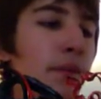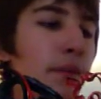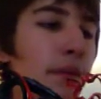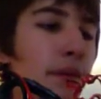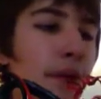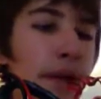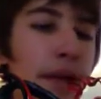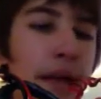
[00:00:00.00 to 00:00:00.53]

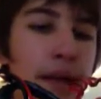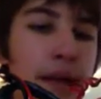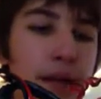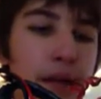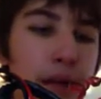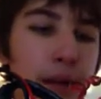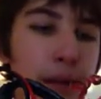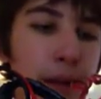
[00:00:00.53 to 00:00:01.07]
But yeah,
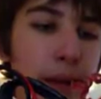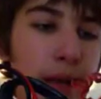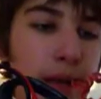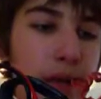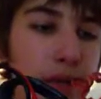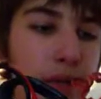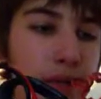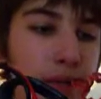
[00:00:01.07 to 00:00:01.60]
and then
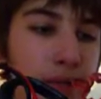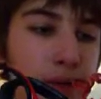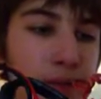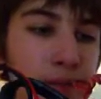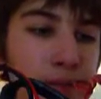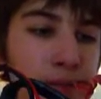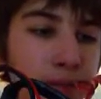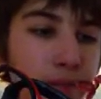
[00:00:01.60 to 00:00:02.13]
also,
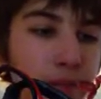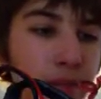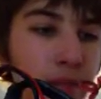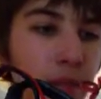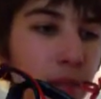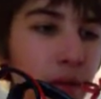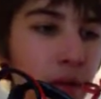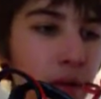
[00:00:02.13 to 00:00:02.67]

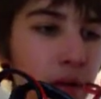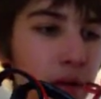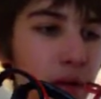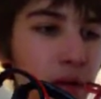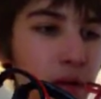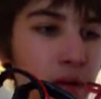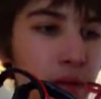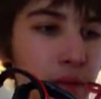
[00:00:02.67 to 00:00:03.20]

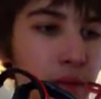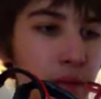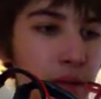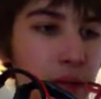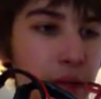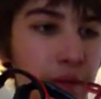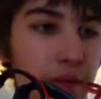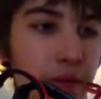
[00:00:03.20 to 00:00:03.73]
I
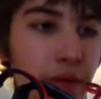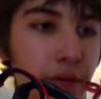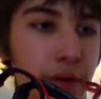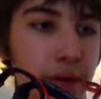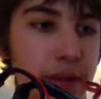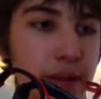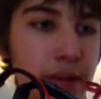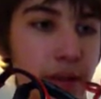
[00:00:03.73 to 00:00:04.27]
have
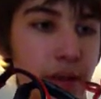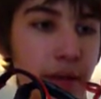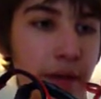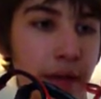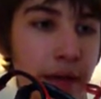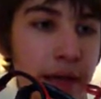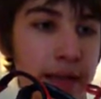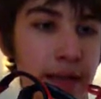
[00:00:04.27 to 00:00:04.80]
noticed
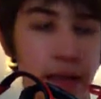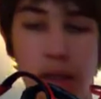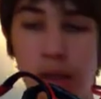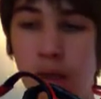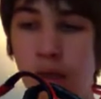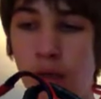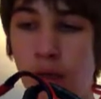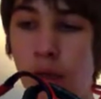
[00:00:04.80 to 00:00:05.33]
that
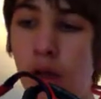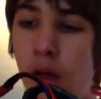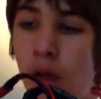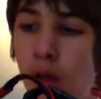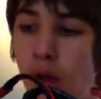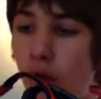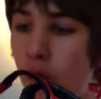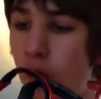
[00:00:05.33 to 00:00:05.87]

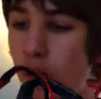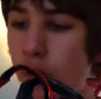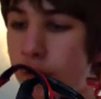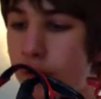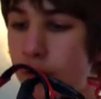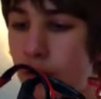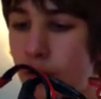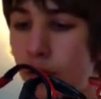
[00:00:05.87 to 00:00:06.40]

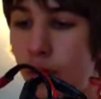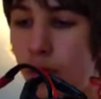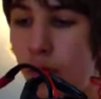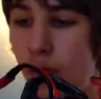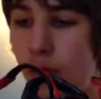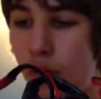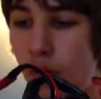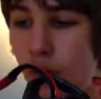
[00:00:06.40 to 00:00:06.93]
on
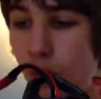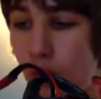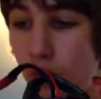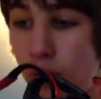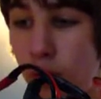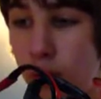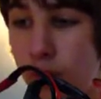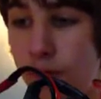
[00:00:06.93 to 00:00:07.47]

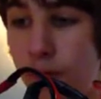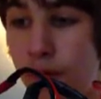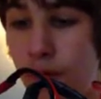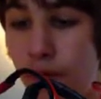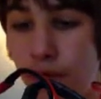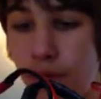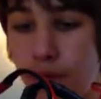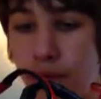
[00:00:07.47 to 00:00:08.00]
all of the
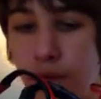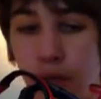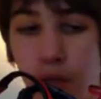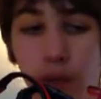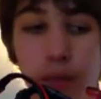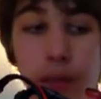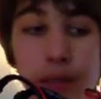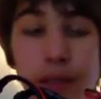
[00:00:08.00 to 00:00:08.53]
screws on
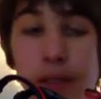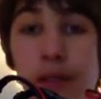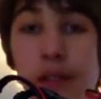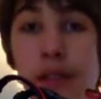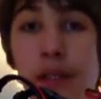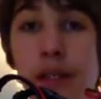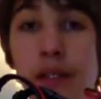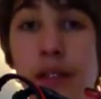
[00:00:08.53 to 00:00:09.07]
the base of this
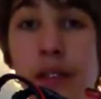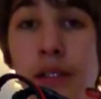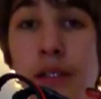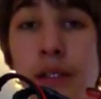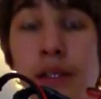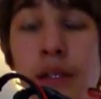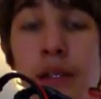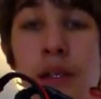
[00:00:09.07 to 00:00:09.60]
thing,
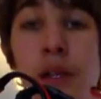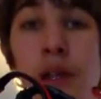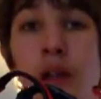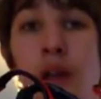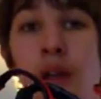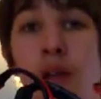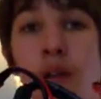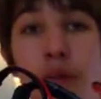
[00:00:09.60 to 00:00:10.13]

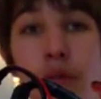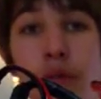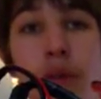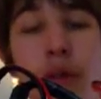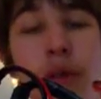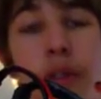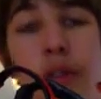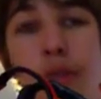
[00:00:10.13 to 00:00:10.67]
you
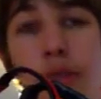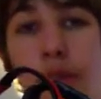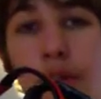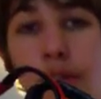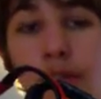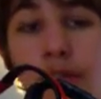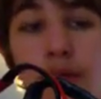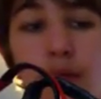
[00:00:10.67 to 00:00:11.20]
are going to want
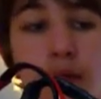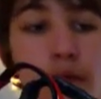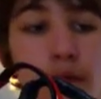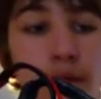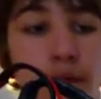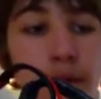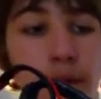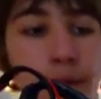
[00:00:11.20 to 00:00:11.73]
to
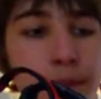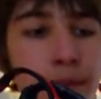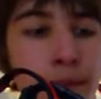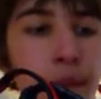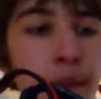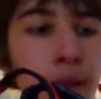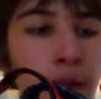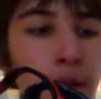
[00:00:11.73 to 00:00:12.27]
either
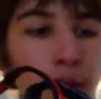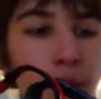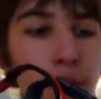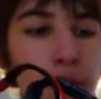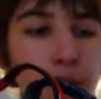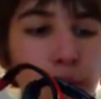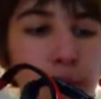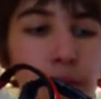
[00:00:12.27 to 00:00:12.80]

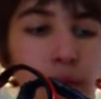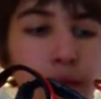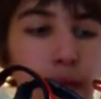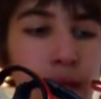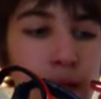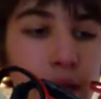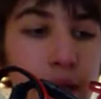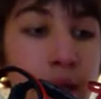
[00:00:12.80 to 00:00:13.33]
build
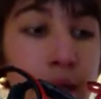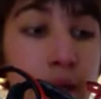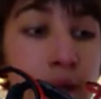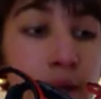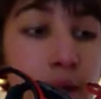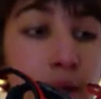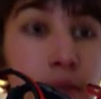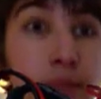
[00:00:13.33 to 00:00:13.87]
a
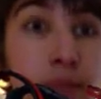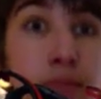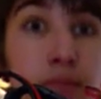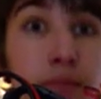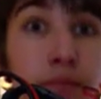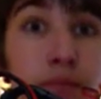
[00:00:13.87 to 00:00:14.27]
custom